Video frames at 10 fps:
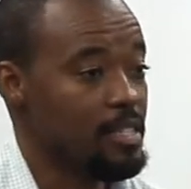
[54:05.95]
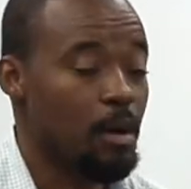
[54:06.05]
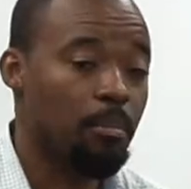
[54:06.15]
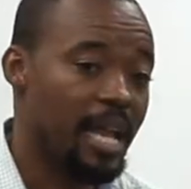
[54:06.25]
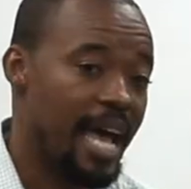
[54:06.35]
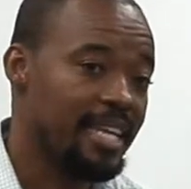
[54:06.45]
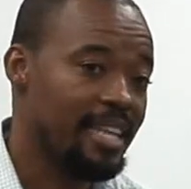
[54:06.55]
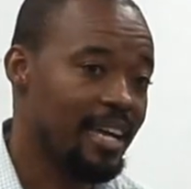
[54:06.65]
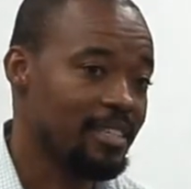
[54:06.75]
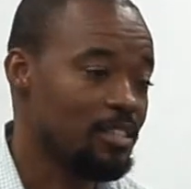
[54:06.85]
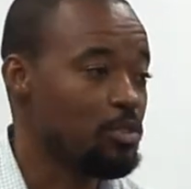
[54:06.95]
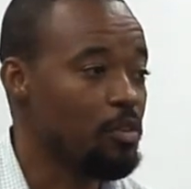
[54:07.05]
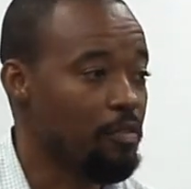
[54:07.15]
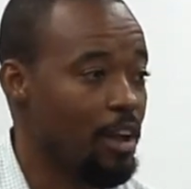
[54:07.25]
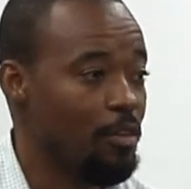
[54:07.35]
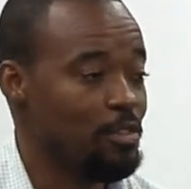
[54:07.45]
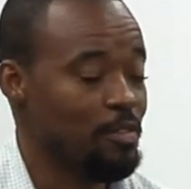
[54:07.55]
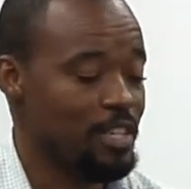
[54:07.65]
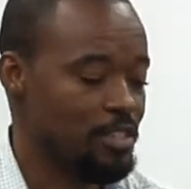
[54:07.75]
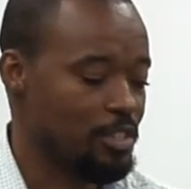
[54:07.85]
applying that to the followers of
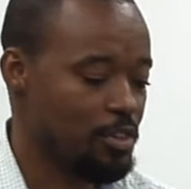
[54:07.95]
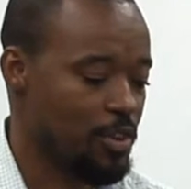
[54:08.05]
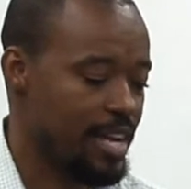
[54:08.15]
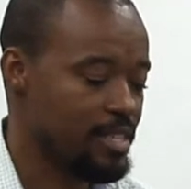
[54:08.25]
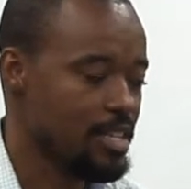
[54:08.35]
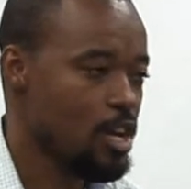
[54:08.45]
Jesus Christ.